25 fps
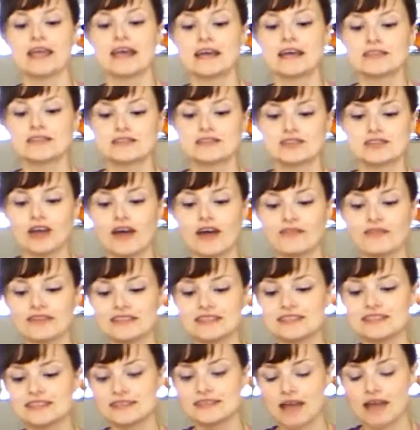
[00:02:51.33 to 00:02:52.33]
It
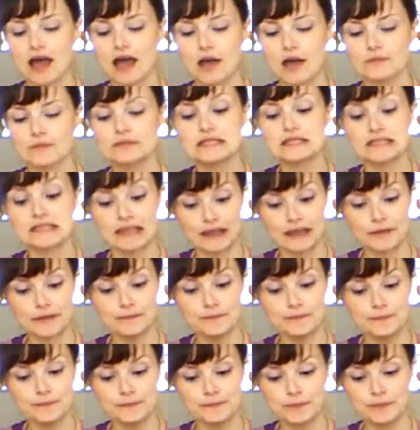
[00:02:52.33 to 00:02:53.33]
softens
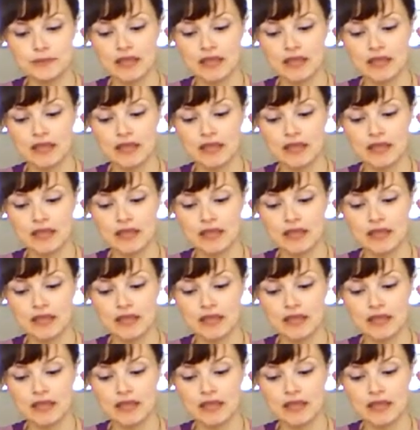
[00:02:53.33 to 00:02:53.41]
skin.